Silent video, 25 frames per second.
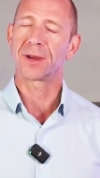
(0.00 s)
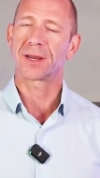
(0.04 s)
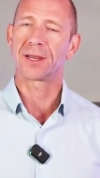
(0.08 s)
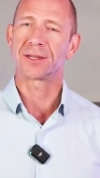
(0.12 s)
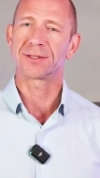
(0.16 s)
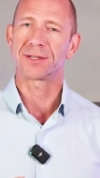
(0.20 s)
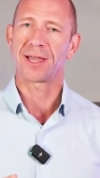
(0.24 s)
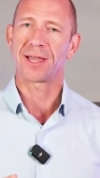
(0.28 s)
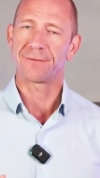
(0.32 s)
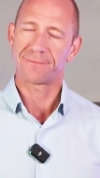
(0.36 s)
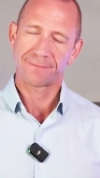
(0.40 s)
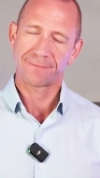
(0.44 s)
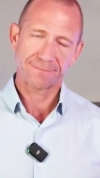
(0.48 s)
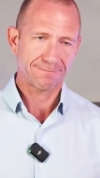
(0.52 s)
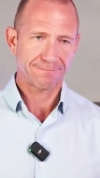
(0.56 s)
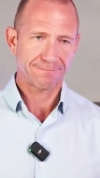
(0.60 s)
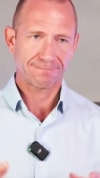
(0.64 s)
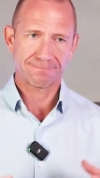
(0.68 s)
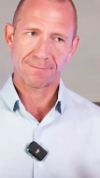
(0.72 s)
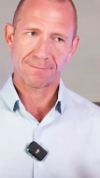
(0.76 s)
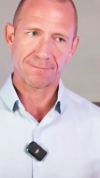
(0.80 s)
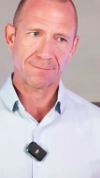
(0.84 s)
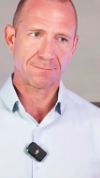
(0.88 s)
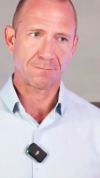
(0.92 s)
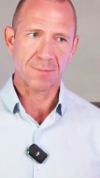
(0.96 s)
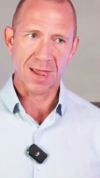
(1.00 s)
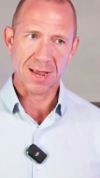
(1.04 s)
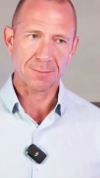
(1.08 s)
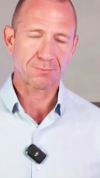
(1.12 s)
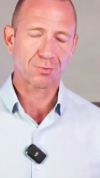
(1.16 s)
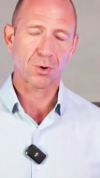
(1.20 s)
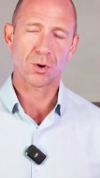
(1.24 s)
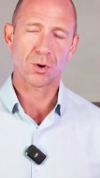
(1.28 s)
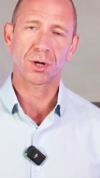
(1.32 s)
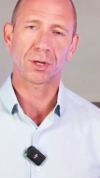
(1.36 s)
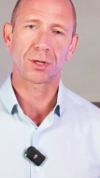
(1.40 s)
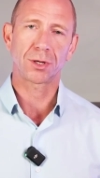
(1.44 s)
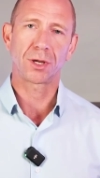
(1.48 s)
because I've made
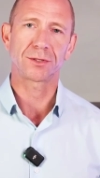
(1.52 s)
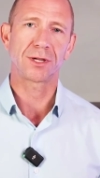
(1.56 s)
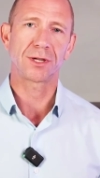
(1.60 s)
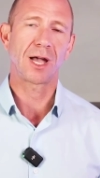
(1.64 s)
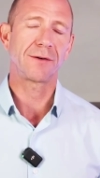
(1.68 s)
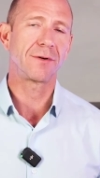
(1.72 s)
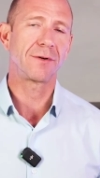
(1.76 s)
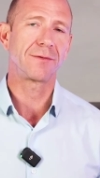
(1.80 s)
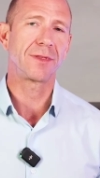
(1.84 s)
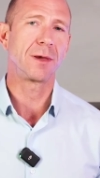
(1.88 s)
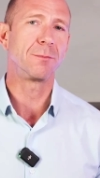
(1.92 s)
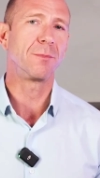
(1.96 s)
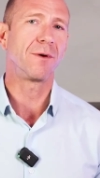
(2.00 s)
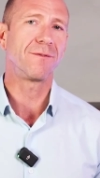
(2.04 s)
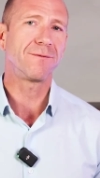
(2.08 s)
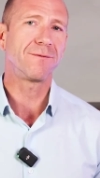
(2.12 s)
protocols off of them